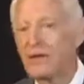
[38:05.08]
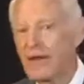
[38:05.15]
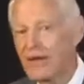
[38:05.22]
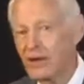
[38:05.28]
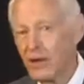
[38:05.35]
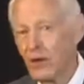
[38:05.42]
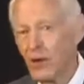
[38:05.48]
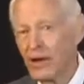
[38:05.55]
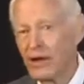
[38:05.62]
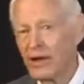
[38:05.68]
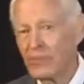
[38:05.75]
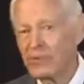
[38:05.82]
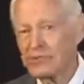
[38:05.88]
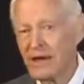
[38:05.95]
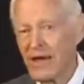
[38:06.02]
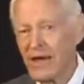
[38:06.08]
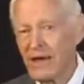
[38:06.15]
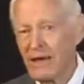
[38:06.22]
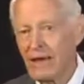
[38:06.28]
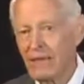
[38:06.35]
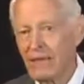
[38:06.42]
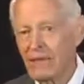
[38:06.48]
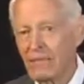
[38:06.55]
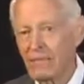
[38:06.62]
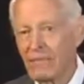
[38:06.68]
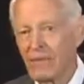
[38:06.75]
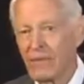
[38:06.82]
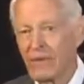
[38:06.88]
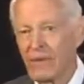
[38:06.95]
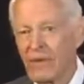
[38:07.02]
Did he know what he was saying?
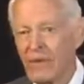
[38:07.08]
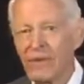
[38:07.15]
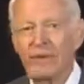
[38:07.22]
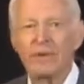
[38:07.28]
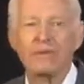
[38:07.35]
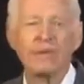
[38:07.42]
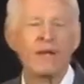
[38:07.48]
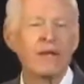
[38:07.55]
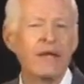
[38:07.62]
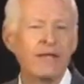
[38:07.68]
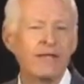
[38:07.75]
Did